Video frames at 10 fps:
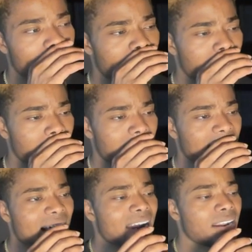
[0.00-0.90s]
a
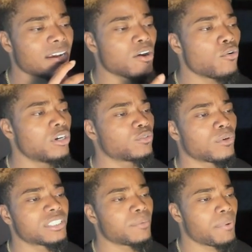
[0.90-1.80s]
lot of the coins
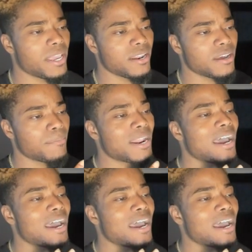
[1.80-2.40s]
wasn't paid up.